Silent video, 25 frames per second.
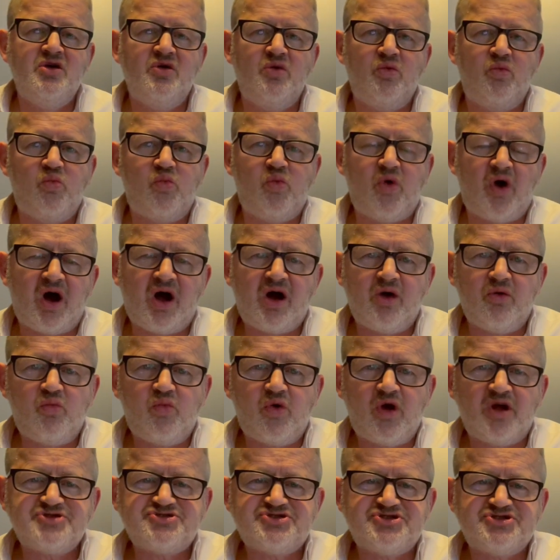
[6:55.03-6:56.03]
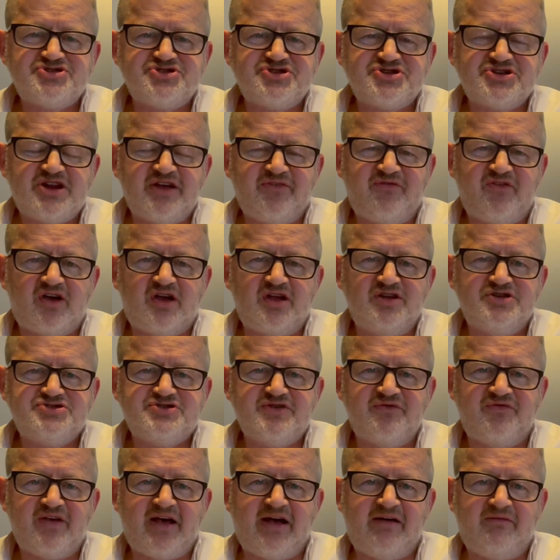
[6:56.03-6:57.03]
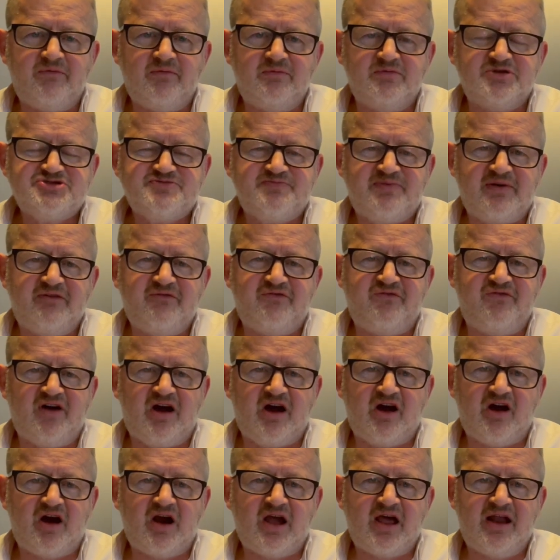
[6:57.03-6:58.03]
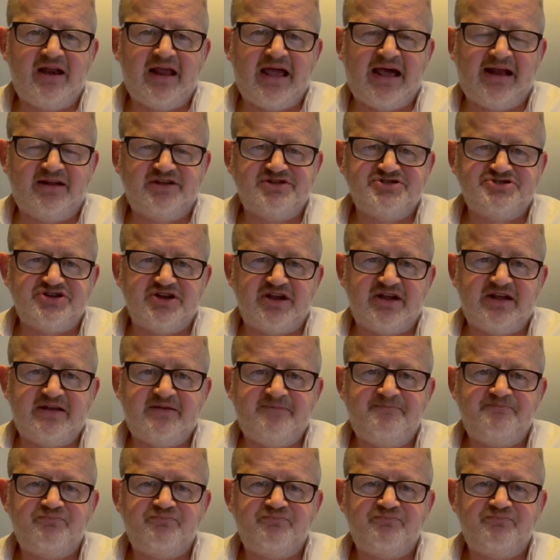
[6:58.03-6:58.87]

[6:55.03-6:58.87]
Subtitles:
What's the significance of that Spitfire analogy?